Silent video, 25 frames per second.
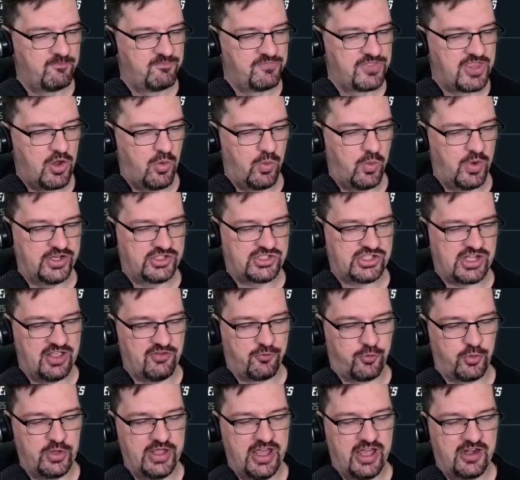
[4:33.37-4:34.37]
which if
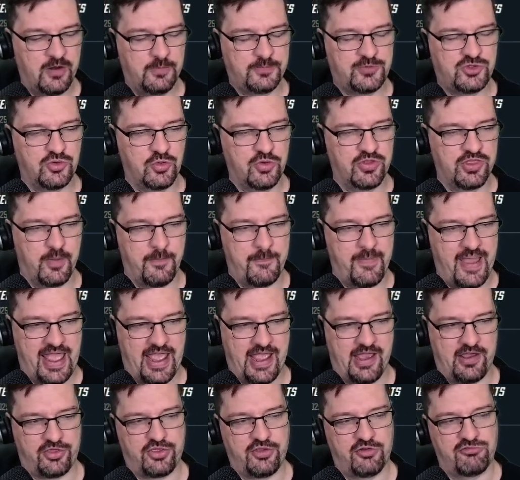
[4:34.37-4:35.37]
we end up doing the
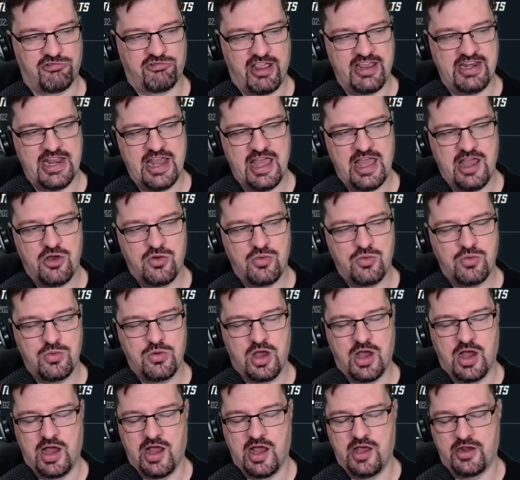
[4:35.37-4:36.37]
math, right now
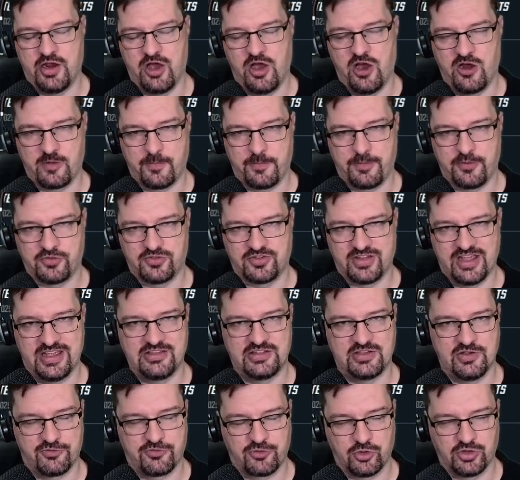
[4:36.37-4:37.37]
on 100%
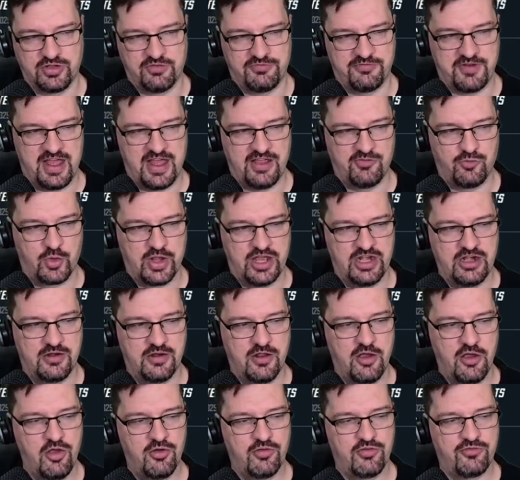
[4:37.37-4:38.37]
difficulty 5, we're getting
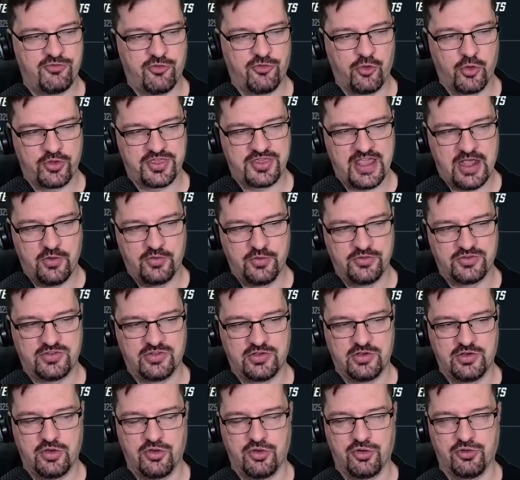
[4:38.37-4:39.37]
4,000
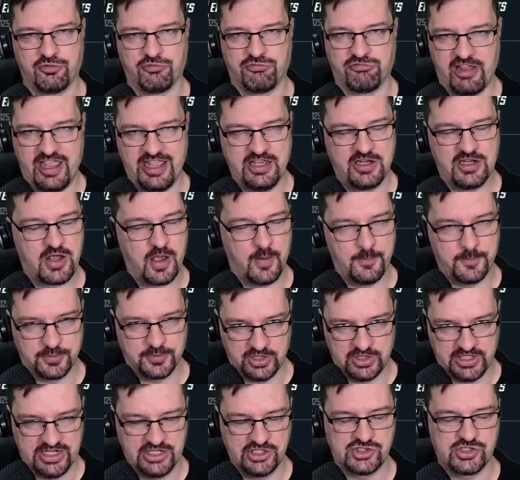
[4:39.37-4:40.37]
raid
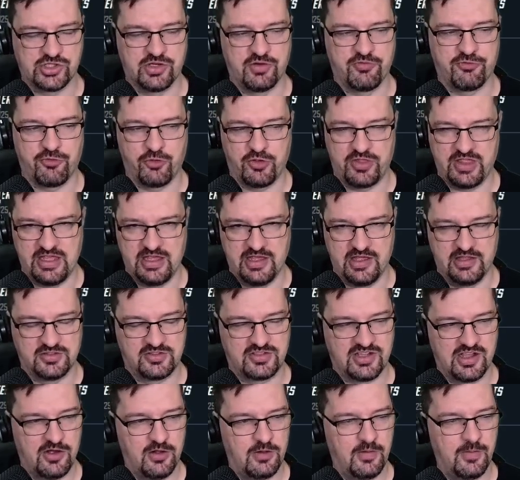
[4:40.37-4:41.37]
completion for the
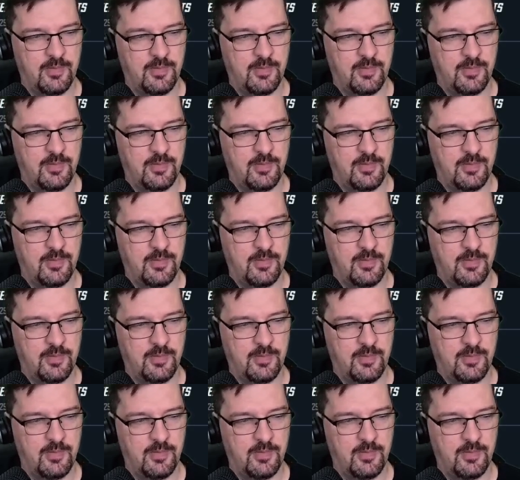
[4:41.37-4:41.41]
intel.